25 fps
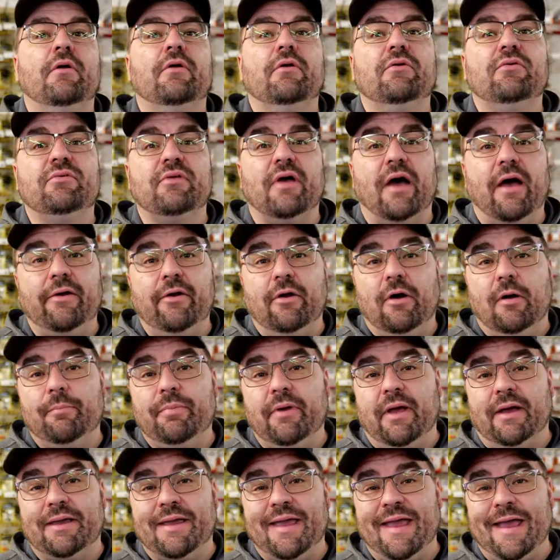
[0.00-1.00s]
Sign up
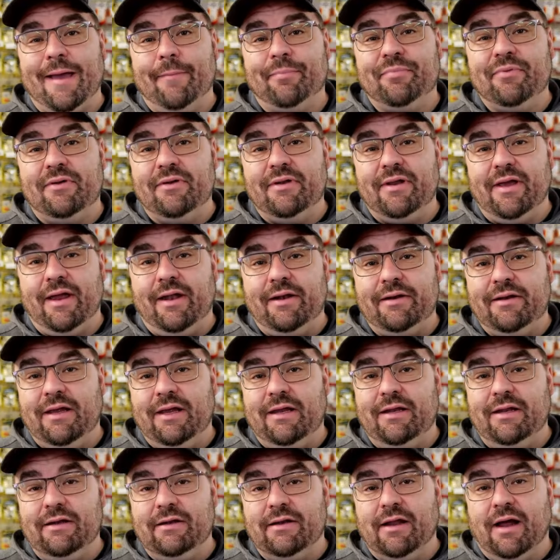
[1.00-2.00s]
at
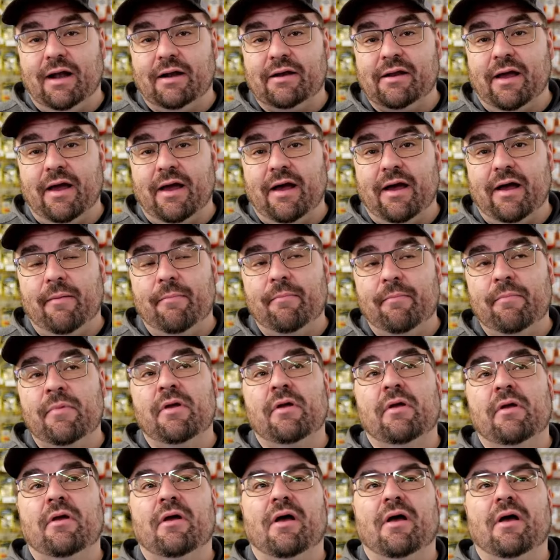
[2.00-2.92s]
CaptainDanKeating.com.